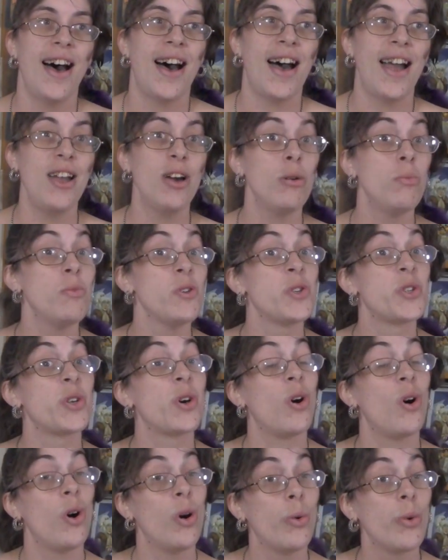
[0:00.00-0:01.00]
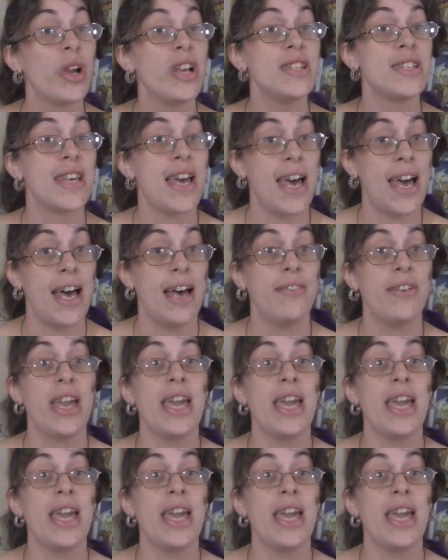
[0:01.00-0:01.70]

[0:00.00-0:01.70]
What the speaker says: I almost always have